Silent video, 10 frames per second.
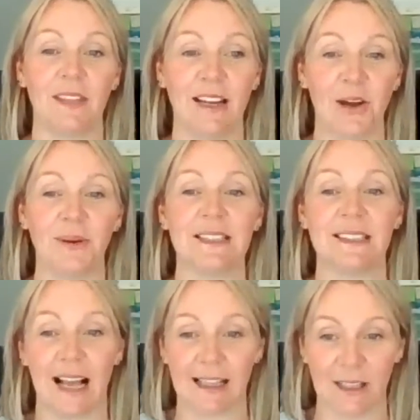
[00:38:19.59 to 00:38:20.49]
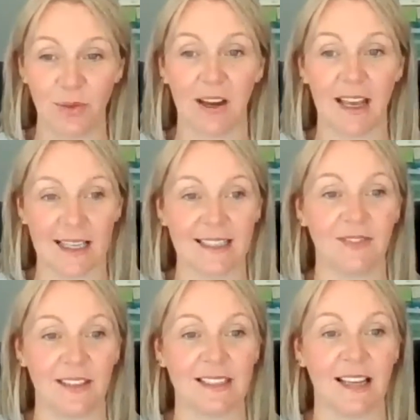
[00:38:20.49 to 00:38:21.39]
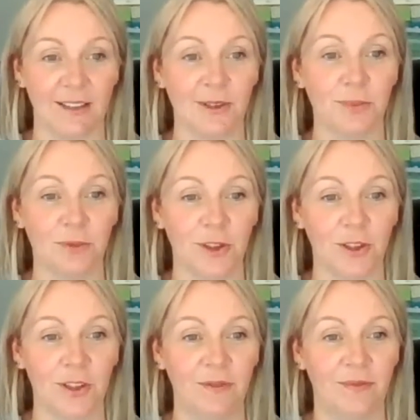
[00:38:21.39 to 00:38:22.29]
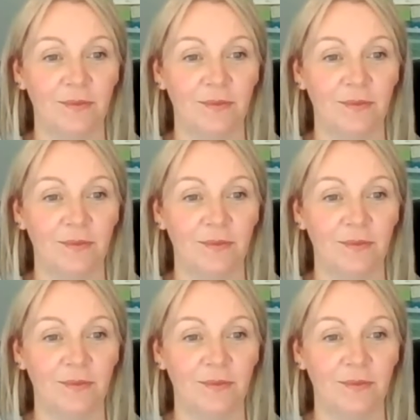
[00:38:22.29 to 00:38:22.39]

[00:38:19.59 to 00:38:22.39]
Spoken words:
they know exactly what it is that they're signing up for.